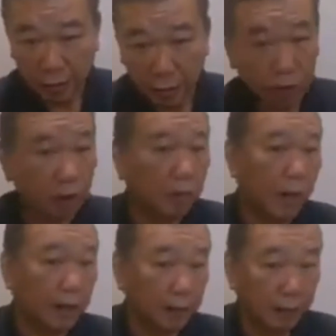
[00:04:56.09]
We don't talk
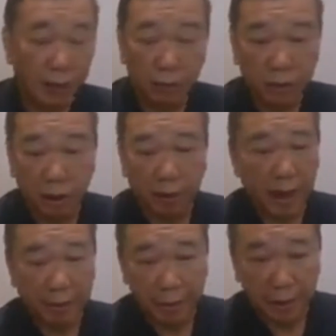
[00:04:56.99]
about
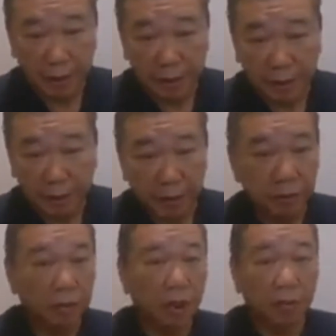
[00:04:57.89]
hypertension. We
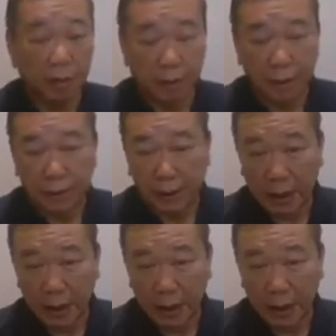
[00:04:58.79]
don't talk about this